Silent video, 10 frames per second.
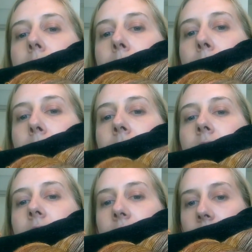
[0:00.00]
a bit better.
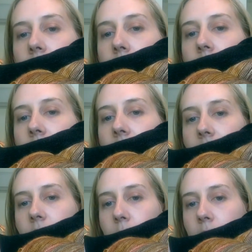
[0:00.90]
The cashmere
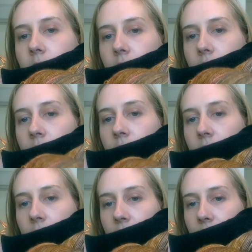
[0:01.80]
has a bit of a
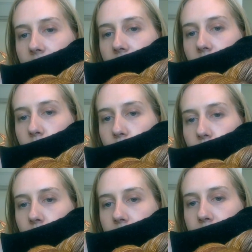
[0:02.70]
halo
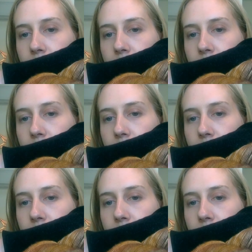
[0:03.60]
to it,